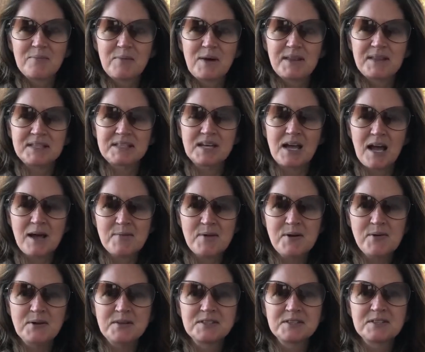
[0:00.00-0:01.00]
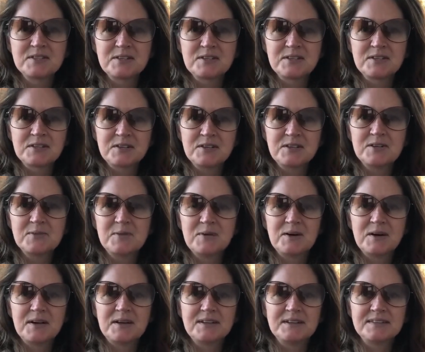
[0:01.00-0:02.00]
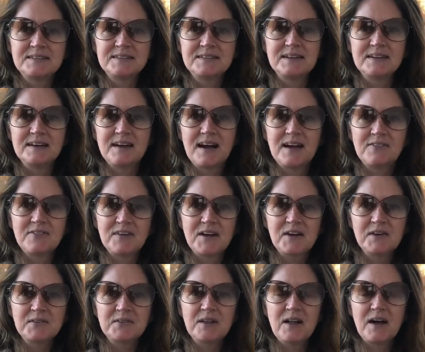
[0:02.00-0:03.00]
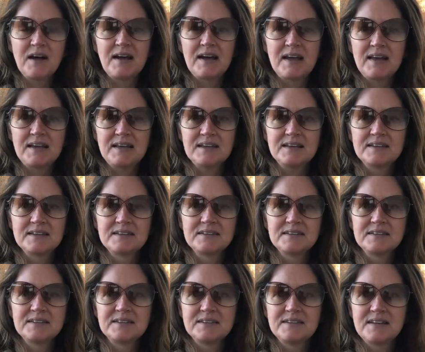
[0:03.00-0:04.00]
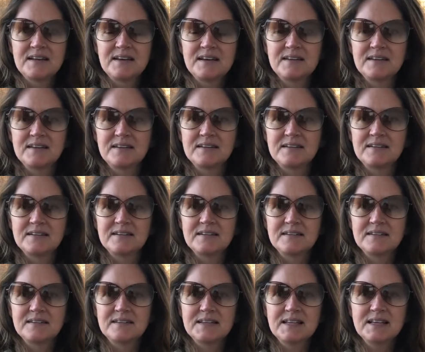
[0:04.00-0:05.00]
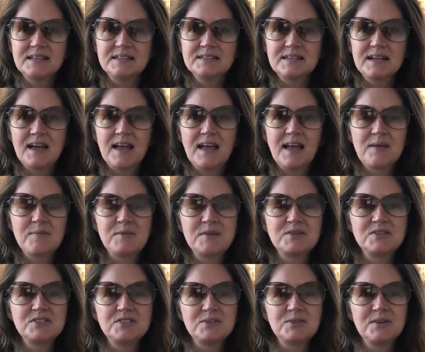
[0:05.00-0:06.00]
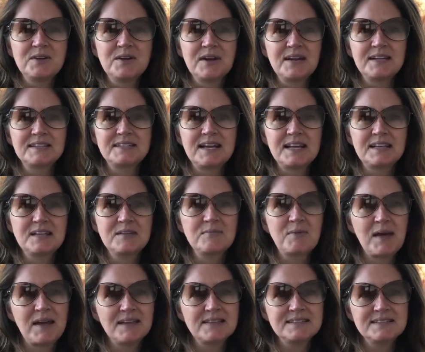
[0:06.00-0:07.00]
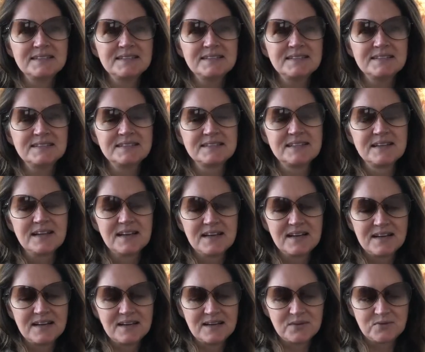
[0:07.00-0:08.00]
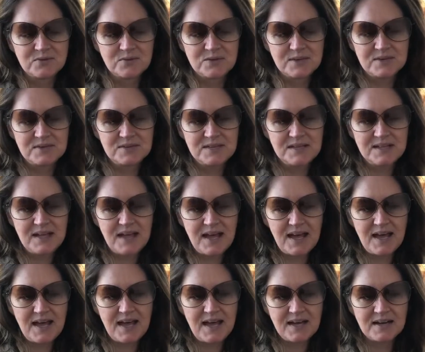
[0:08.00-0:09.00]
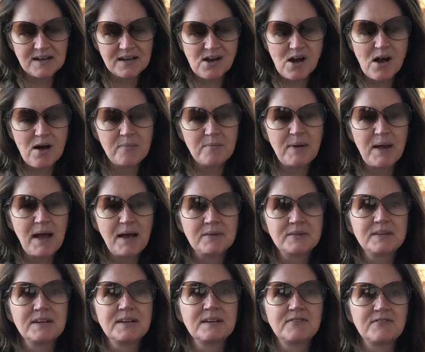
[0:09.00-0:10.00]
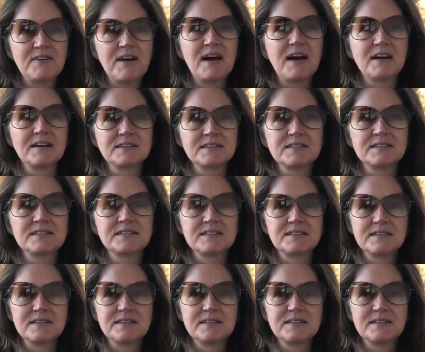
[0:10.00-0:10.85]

by the time I went to the third one, I felt like the things that I had been doing on a daily basis really had a compounding effect.